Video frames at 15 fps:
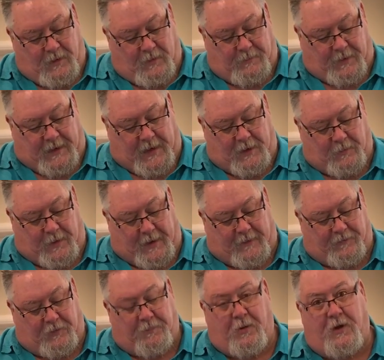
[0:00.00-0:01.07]
But anyway, if
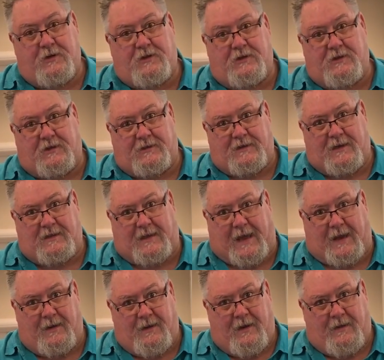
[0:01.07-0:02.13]
you punch it just like
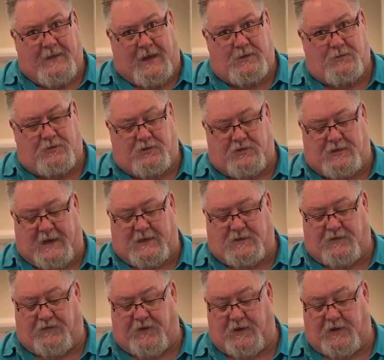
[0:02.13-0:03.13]
that, that's what your steak should